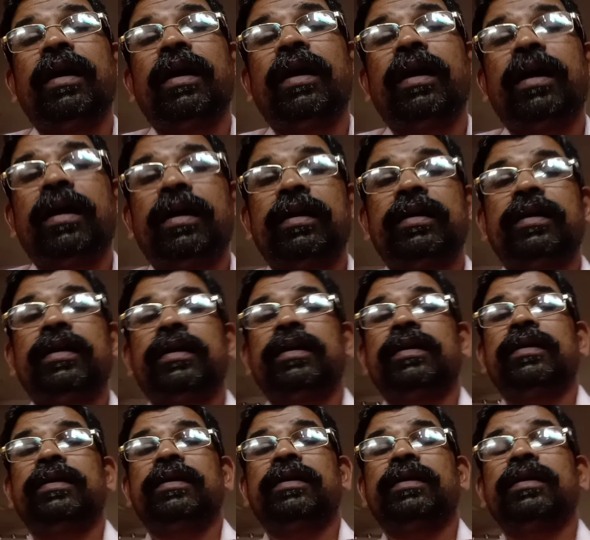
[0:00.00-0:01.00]
And
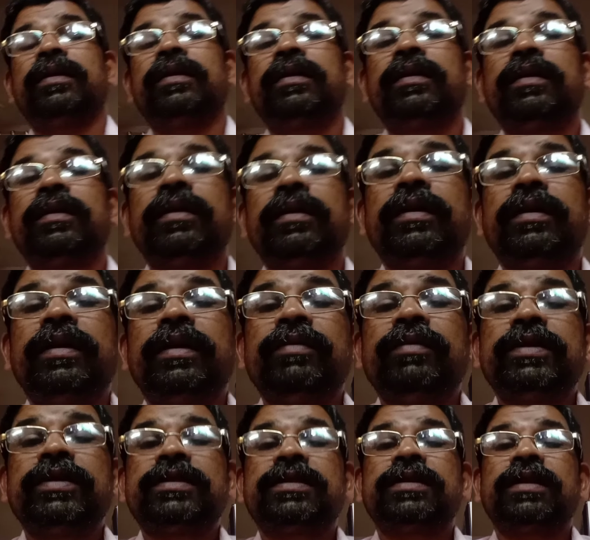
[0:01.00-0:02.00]
it
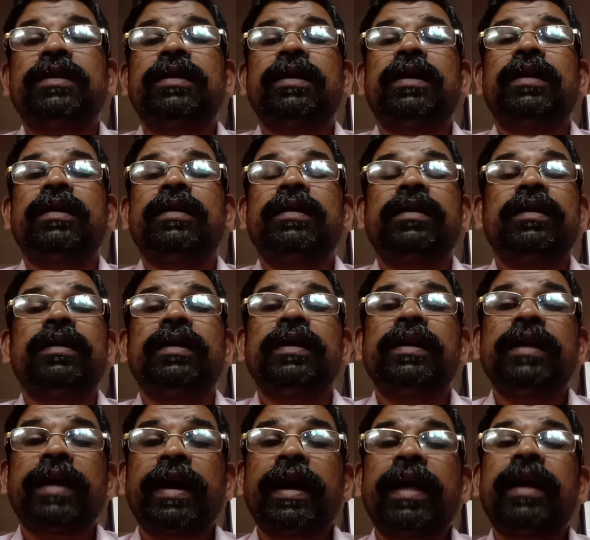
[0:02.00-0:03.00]
was
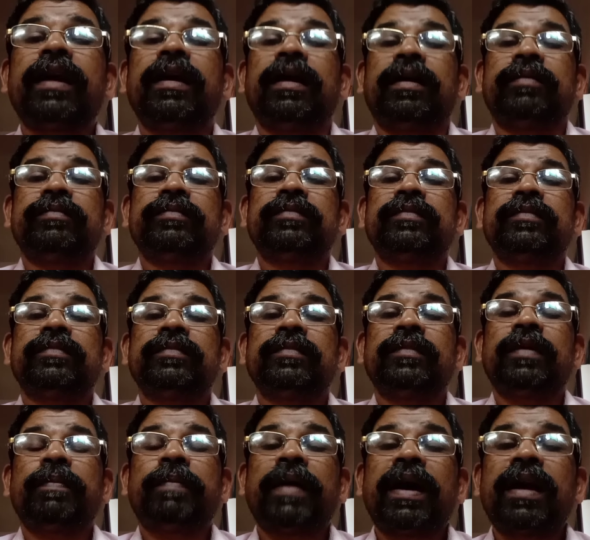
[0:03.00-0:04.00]
in Kerala, in
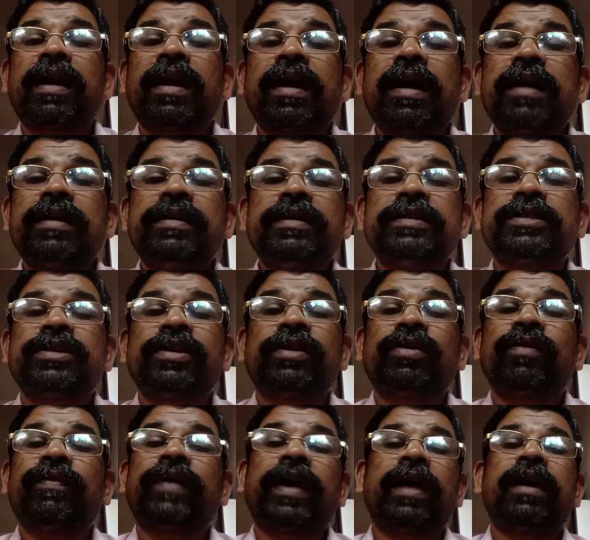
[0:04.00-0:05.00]
the Palakkad district
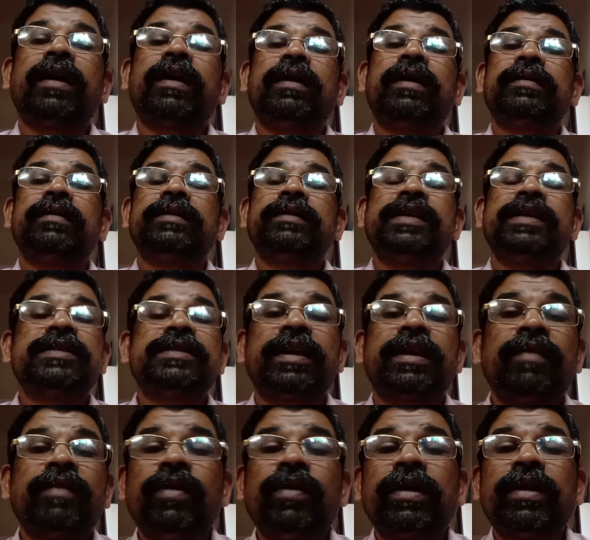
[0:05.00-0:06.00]
of Kerala. There is a
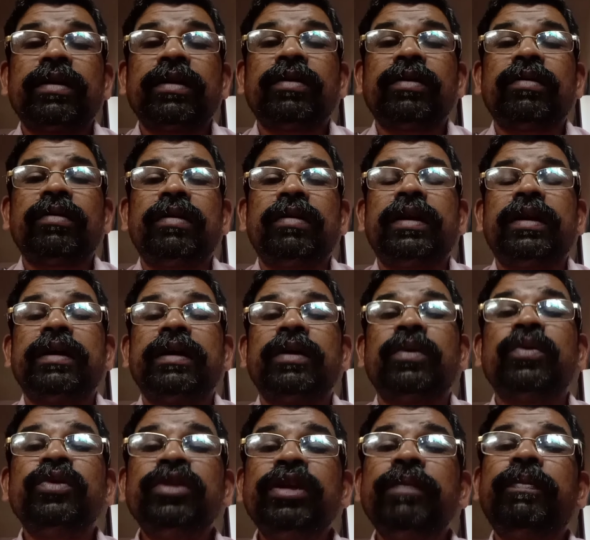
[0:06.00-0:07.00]
river called
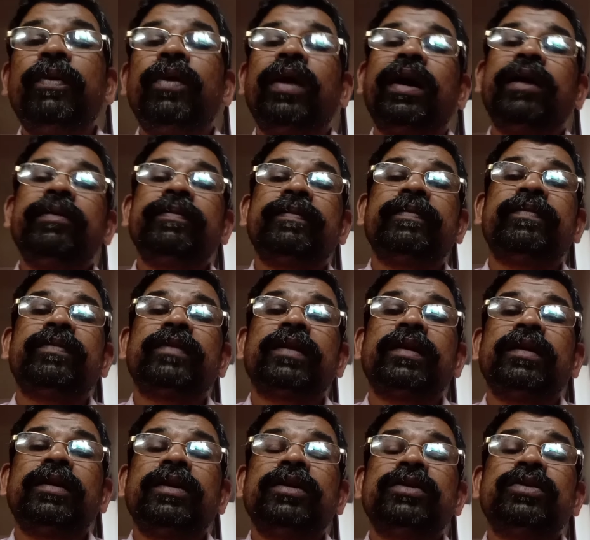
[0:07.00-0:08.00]
Kundipuzha.
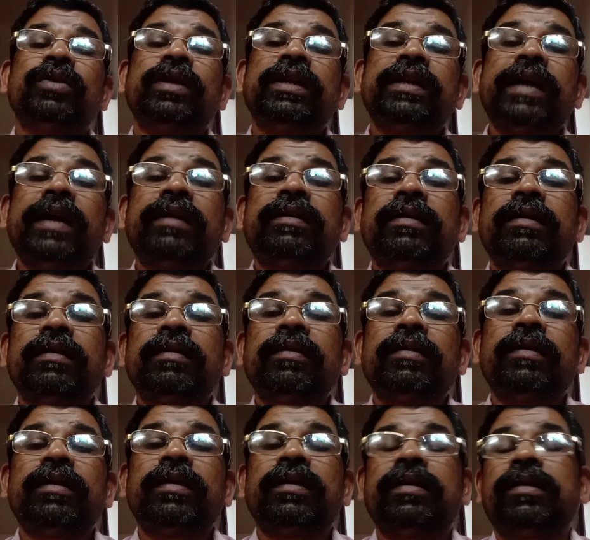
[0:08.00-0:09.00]
So in
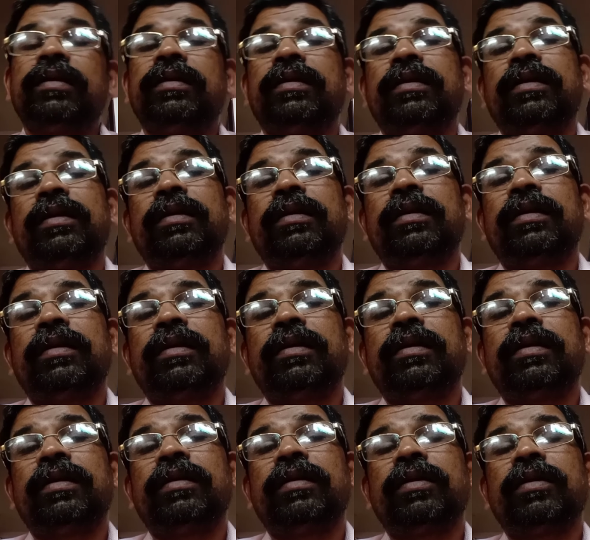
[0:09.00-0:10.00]
that
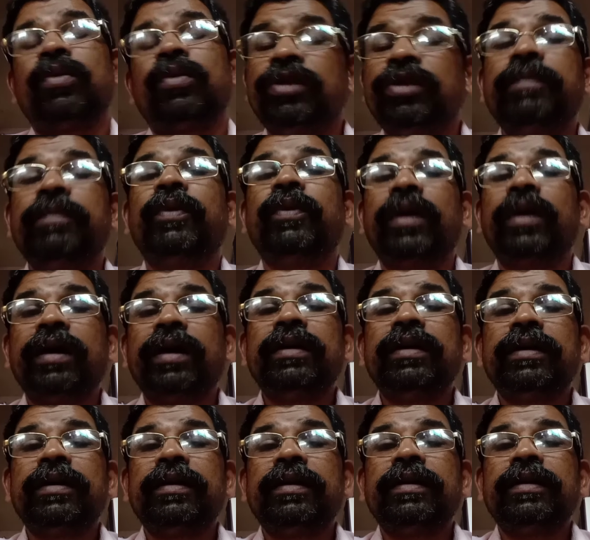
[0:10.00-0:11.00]
Kundipuzha,
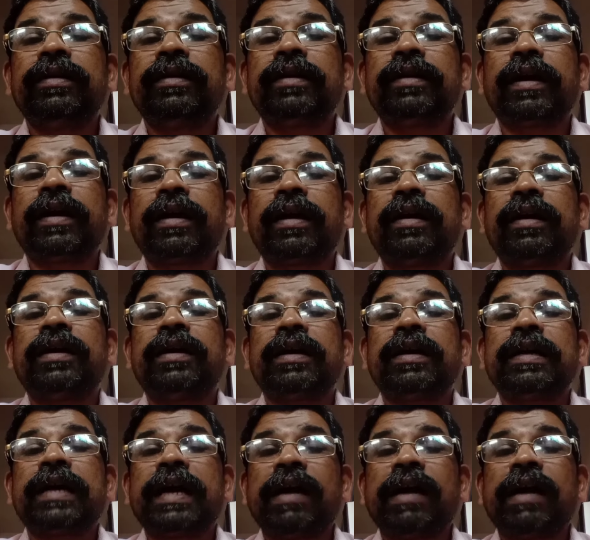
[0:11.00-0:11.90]
Kerala